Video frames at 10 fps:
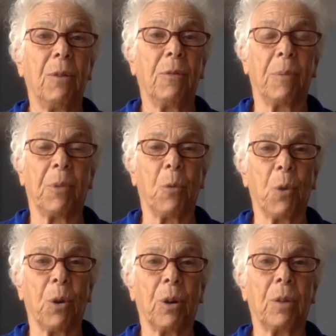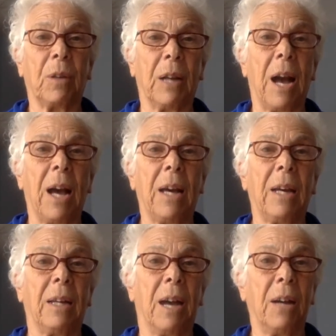from the work that I
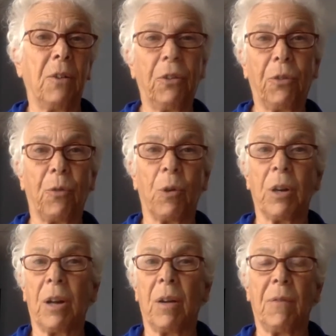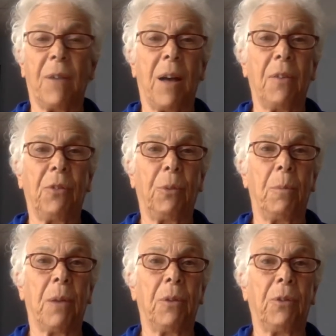and hundreds of ordinary fathers and
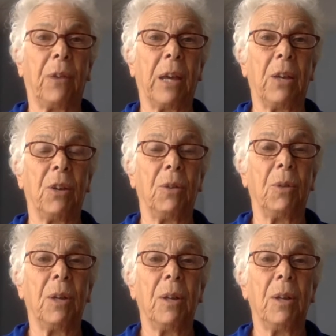mothers like you